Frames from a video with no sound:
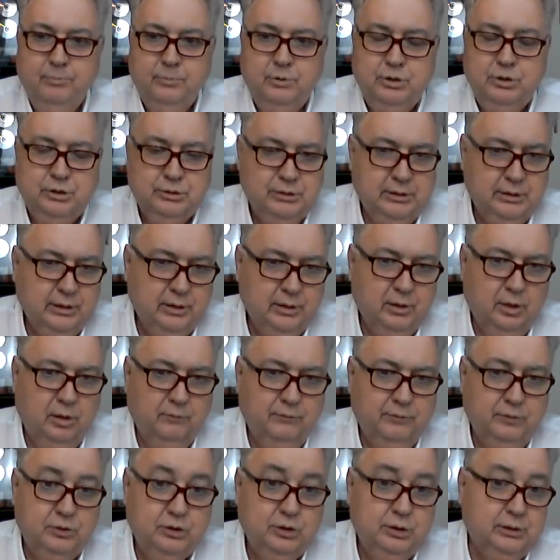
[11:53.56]
Just get it
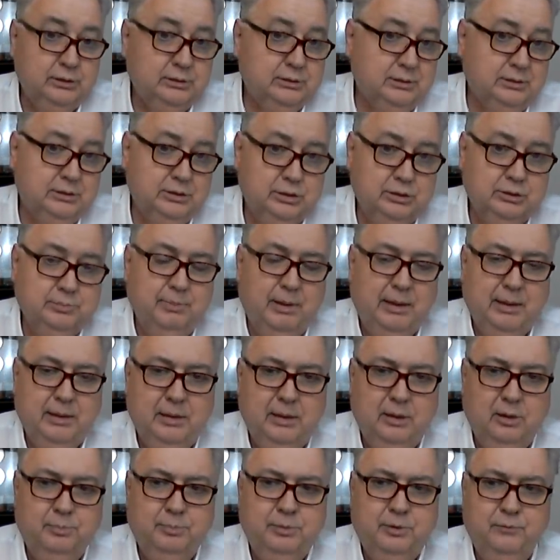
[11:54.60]
off your chest. It just might
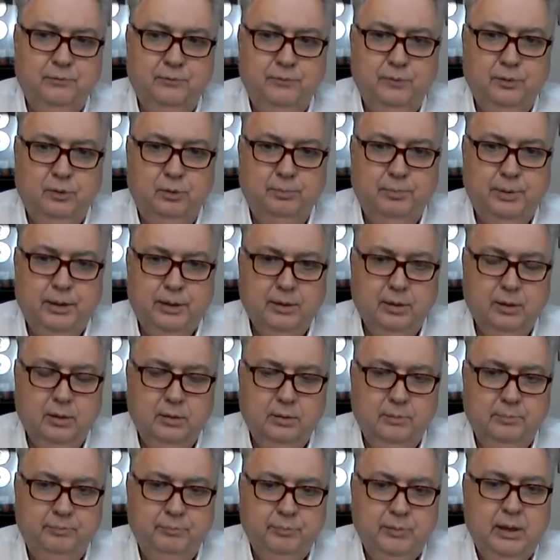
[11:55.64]
help you feel better.
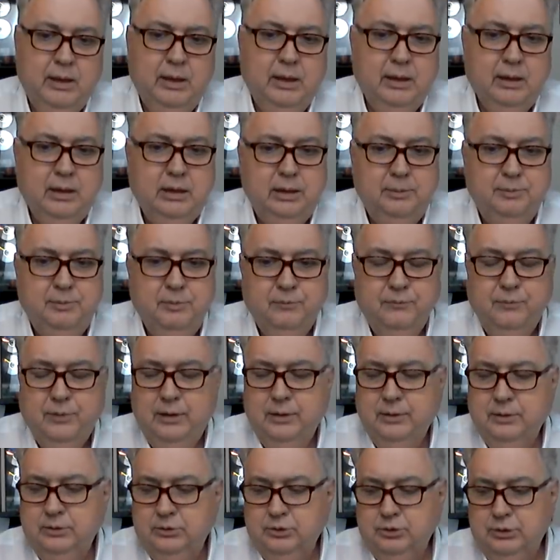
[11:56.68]
And keep your
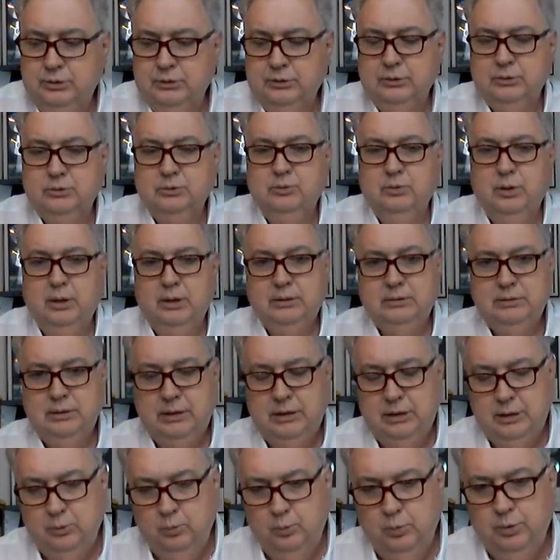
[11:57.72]
faith in Jesus Christ.
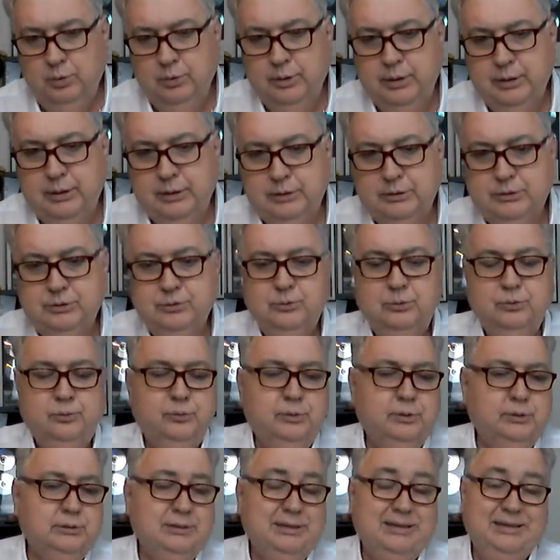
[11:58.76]
He will get us through
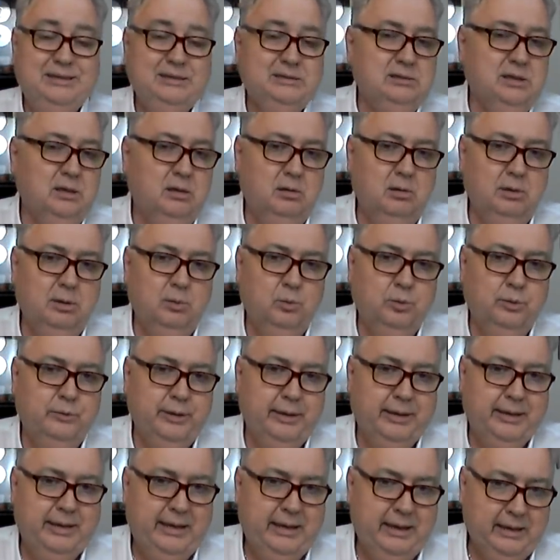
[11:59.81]
this. He is the only one
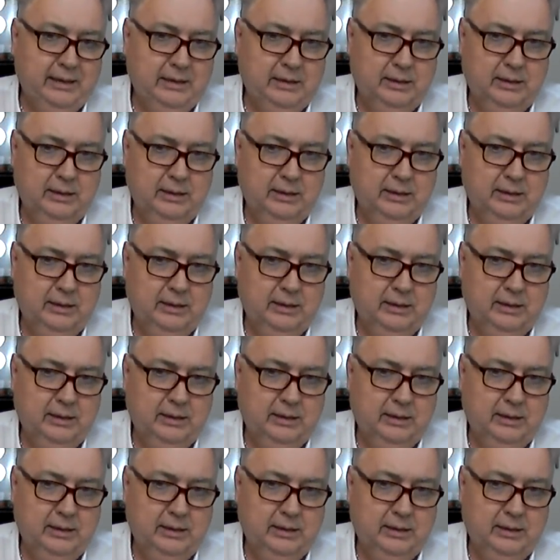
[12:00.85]
that can